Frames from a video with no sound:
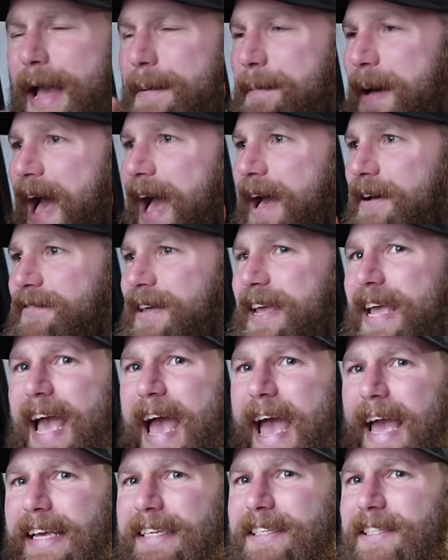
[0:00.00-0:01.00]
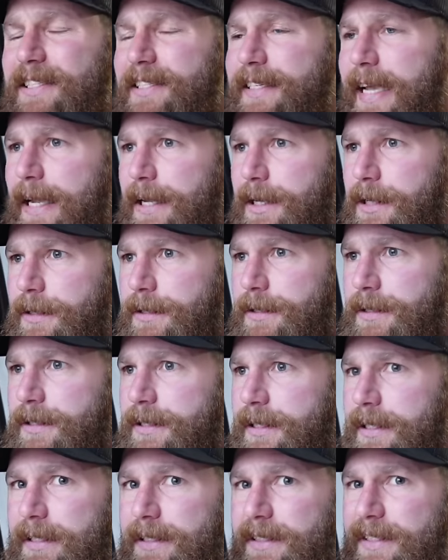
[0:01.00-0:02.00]
am having a
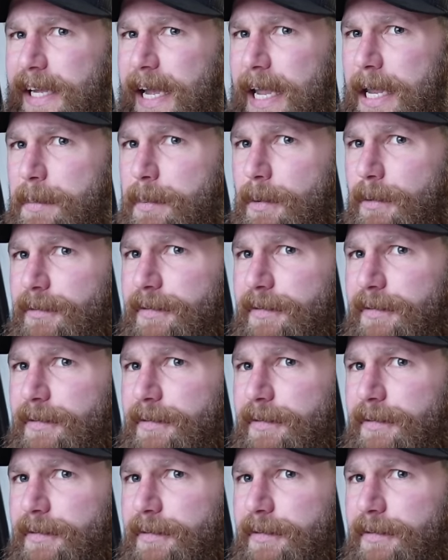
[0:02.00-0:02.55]
second table